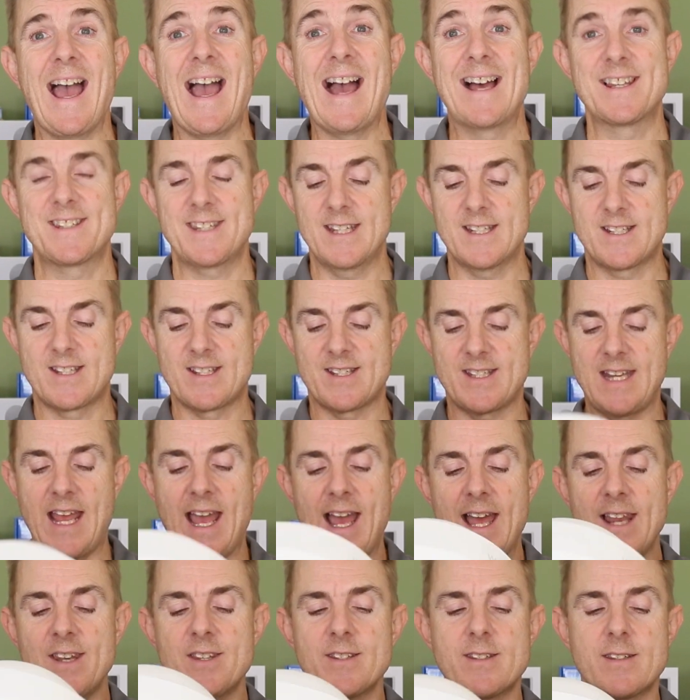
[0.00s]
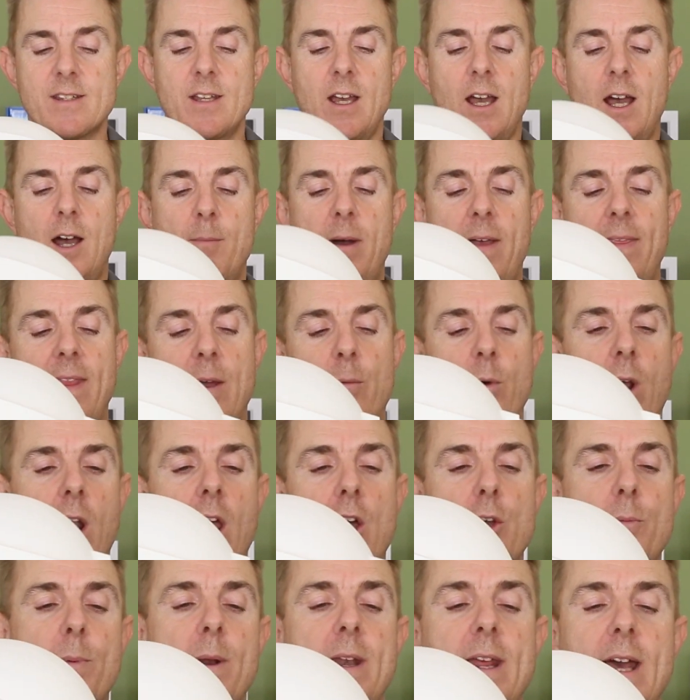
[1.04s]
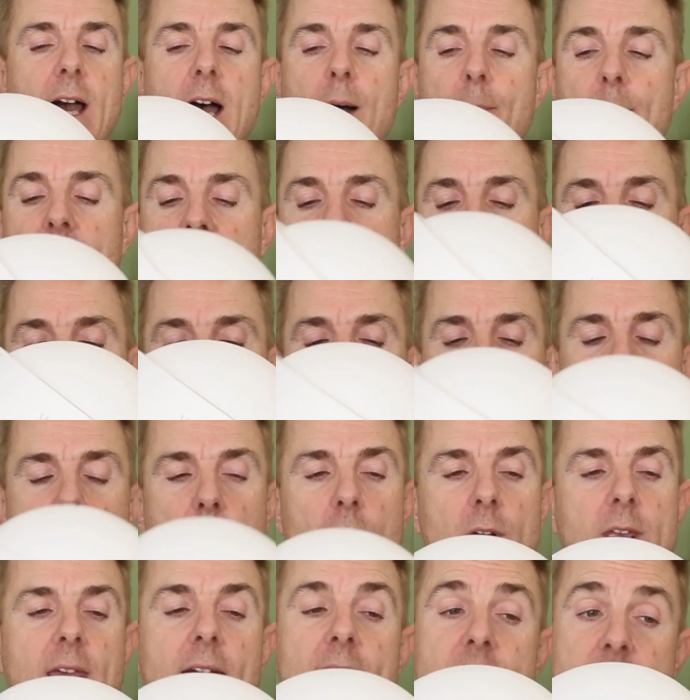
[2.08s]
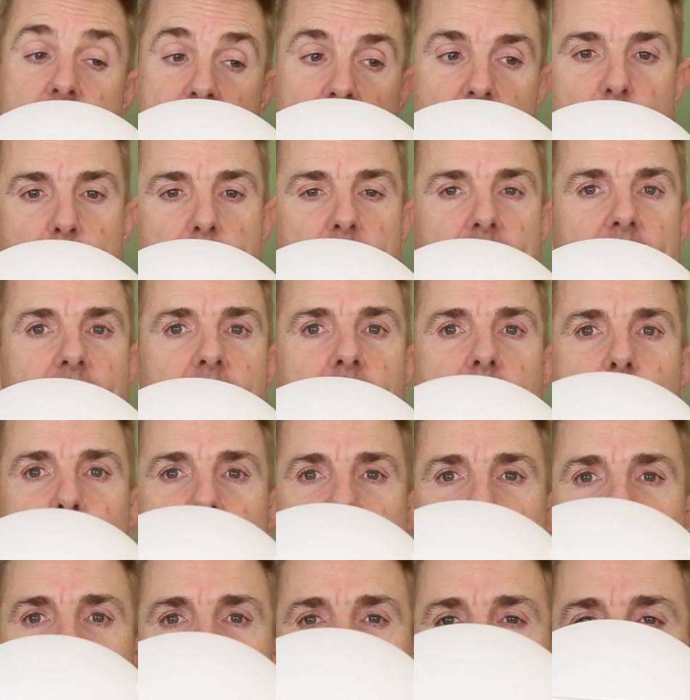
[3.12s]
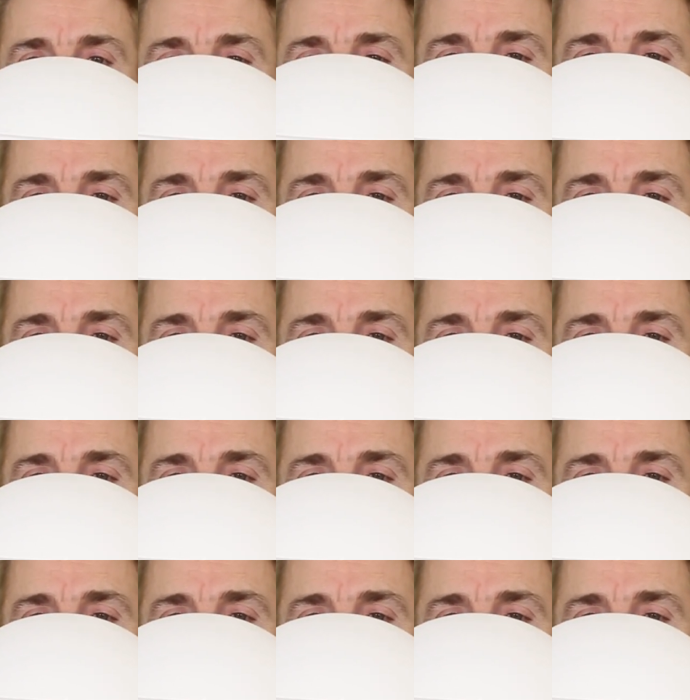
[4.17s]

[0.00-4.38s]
as it stands, and then we'll open it up a little bit more. Yes, opening it up is what we'll